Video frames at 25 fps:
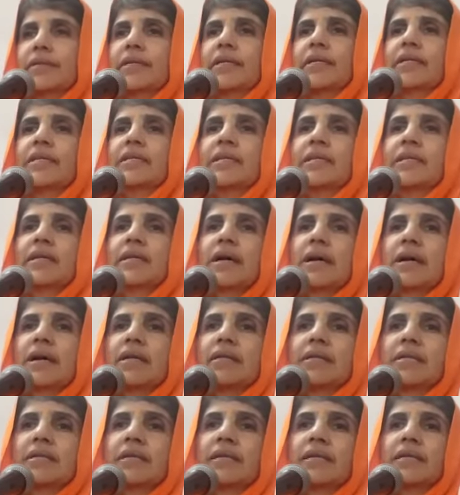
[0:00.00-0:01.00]
is an
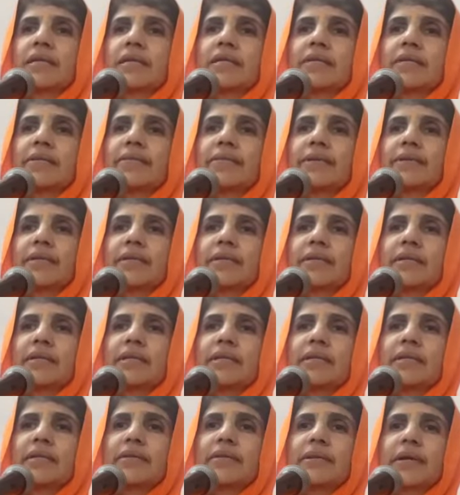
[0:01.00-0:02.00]

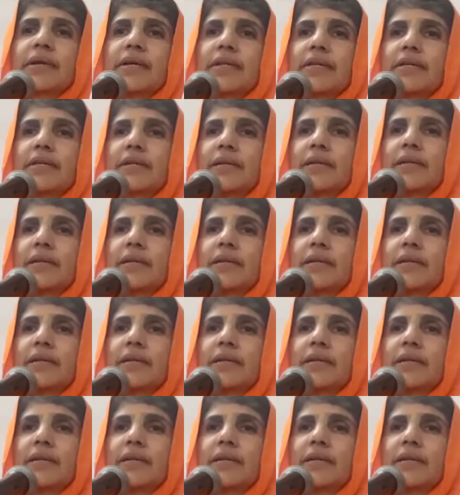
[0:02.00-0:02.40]
uncultivated desire.